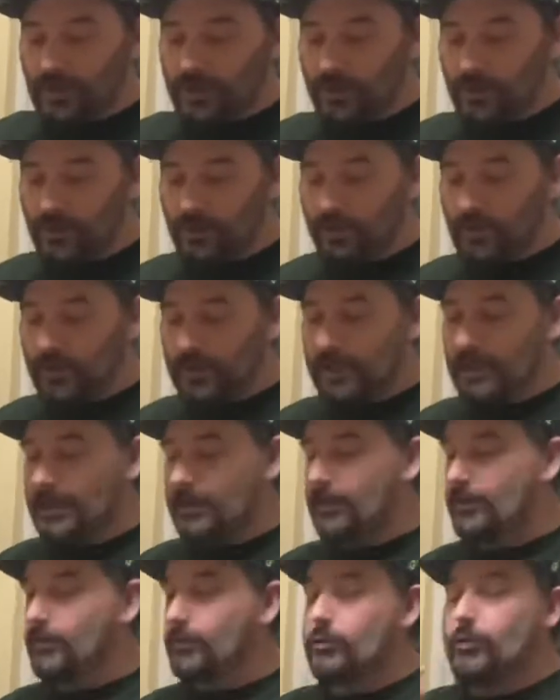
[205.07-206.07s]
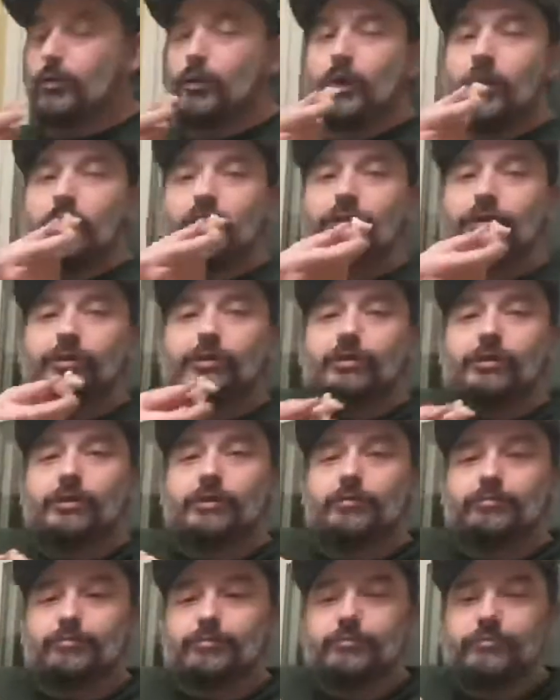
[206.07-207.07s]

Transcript: Oh, they sure. got little koalas on them.